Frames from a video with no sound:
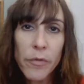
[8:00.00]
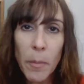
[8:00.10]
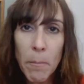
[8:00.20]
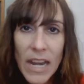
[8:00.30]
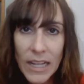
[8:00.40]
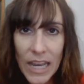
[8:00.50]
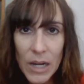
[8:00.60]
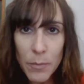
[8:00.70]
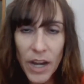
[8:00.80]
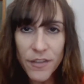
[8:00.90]
for
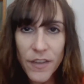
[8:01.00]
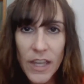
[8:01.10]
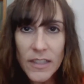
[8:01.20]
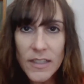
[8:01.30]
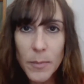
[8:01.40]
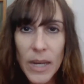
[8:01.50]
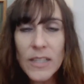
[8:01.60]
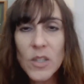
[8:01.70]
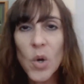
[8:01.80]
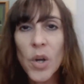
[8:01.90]
Medicaid benefits
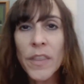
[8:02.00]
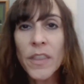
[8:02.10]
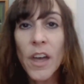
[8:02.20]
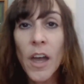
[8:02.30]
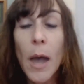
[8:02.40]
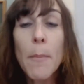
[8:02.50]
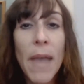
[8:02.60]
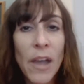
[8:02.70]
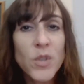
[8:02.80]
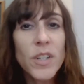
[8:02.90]
based on the
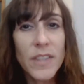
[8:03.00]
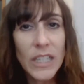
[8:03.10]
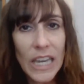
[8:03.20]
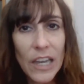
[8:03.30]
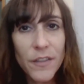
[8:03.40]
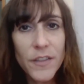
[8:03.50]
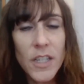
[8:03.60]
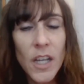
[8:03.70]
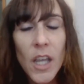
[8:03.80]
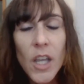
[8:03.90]
amount of the
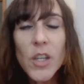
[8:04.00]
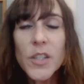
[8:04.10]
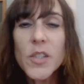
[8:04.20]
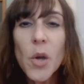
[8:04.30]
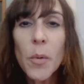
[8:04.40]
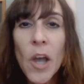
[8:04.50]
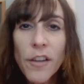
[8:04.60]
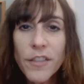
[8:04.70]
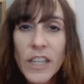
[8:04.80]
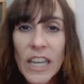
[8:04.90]
gift. So we
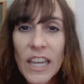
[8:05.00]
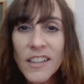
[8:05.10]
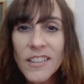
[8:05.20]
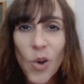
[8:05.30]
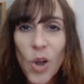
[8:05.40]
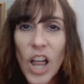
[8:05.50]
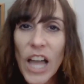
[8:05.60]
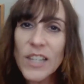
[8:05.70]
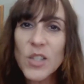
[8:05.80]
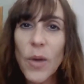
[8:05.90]
often get
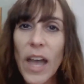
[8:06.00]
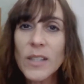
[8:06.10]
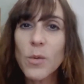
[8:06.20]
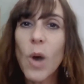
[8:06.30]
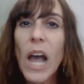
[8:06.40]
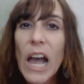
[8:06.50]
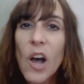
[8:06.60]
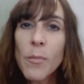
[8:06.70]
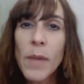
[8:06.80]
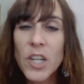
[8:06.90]
clients who ask, well,
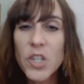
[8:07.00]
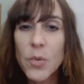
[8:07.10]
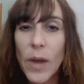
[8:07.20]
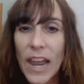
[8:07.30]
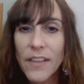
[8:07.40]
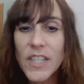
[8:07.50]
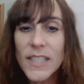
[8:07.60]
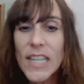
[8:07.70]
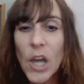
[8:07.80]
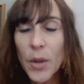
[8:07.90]
how much do I have to
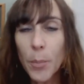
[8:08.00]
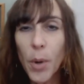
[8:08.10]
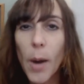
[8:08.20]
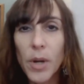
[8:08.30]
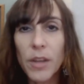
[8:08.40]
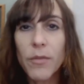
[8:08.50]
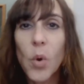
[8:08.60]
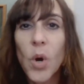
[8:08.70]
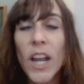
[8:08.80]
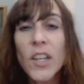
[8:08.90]
sell the property
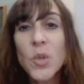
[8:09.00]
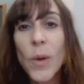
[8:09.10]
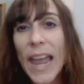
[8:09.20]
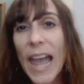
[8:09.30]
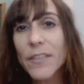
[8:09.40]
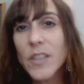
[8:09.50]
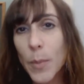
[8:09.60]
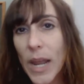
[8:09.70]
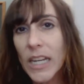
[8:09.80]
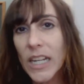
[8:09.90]
for, and do I have to
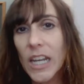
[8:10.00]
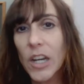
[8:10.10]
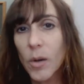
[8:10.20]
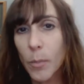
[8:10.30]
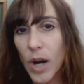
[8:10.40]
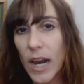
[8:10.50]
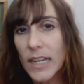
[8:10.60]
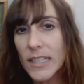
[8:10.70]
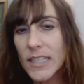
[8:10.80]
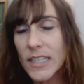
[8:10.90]
pay to get it
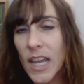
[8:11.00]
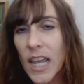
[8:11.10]
appraised?